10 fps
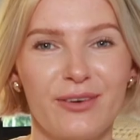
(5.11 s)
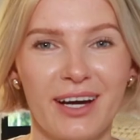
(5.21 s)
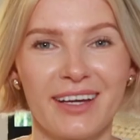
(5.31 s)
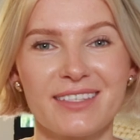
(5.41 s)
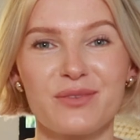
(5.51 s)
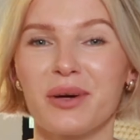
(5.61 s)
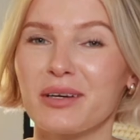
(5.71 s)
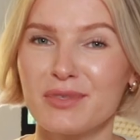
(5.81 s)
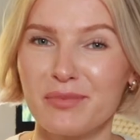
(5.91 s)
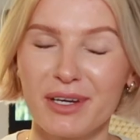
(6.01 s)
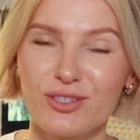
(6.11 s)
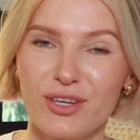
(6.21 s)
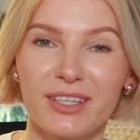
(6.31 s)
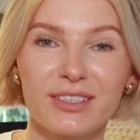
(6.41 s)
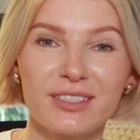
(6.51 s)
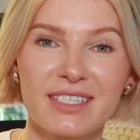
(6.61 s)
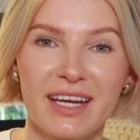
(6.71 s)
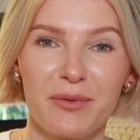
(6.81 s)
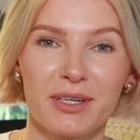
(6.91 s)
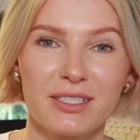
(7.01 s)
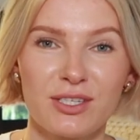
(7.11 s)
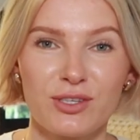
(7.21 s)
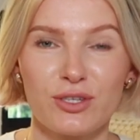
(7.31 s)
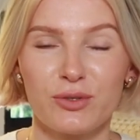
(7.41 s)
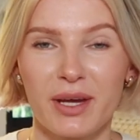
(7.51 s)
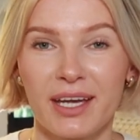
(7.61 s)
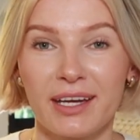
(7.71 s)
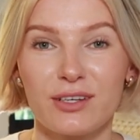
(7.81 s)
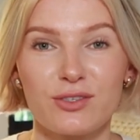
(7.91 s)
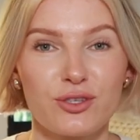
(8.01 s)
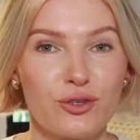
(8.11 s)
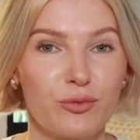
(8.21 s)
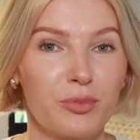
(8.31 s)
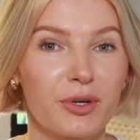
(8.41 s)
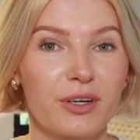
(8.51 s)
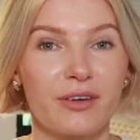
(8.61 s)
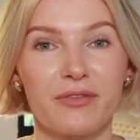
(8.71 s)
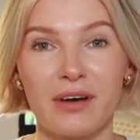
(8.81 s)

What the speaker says: guys, welcome to my channel. Today I wanted to do a super